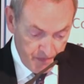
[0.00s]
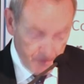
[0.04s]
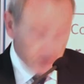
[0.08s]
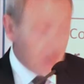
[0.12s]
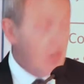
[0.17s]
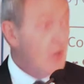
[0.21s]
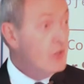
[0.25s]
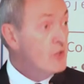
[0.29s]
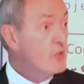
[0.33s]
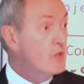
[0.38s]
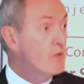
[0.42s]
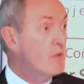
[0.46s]

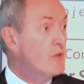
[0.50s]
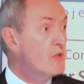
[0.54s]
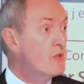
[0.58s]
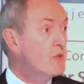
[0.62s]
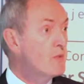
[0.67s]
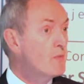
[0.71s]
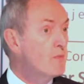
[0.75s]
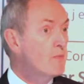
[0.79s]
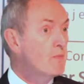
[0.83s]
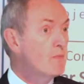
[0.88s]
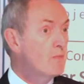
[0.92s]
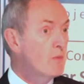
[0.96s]
The answer
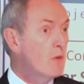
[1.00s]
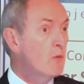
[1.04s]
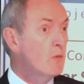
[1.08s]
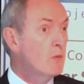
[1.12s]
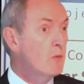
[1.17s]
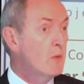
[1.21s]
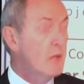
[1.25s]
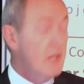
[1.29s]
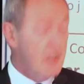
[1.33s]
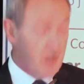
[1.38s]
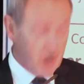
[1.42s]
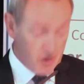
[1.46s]
is
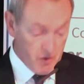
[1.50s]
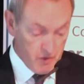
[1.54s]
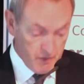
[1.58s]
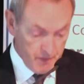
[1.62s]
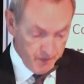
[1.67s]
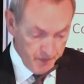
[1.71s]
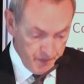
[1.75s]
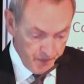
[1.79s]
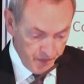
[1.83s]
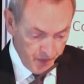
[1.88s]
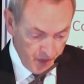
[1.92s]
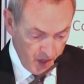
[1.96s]
probably no,
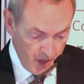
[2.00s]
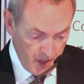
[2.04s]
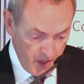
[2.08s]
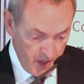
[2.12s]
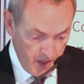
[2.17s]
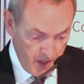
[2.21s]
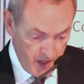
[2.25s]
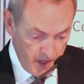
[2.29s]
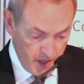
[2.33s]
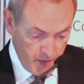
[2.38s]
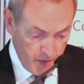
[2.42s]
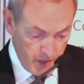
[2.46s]

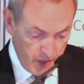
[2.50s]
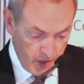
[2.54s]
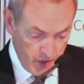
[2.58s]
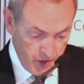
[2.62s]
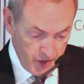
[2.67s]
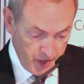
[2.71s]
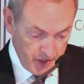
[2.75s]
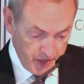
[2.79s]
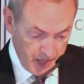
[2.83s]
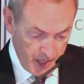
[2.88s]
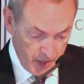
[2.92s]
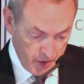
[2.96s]
and we
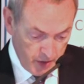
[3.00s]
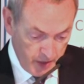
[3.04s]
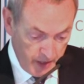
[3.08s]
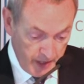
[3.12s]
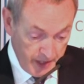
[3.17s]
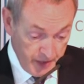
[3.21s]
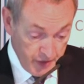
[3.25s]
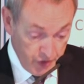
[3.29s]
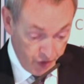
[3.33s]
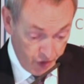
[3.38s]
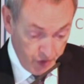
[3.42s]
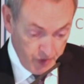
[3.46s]
could
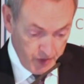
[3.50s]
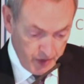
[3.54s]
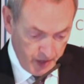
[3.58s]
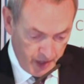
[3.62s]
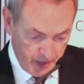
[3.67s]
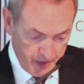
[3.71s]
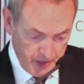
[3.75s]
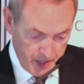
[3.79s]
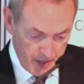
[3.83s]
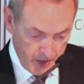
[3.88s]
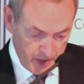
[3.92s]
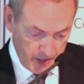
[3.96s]
undoubtedly and should
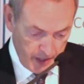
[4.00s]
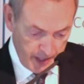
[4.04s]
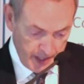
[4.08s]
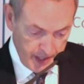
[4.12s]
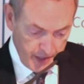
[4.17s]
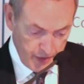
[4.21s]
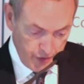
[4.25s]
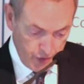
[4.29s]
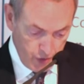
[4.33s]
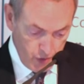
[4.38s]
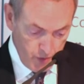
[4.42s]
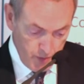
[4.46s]

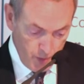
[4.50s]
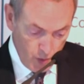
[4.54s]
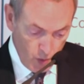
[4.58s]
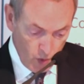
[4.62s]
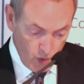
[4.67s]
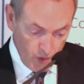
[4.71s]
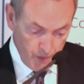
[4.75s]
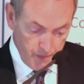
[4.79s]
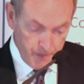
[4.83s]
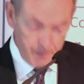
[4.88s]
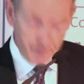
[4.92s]
undoubtedly do more.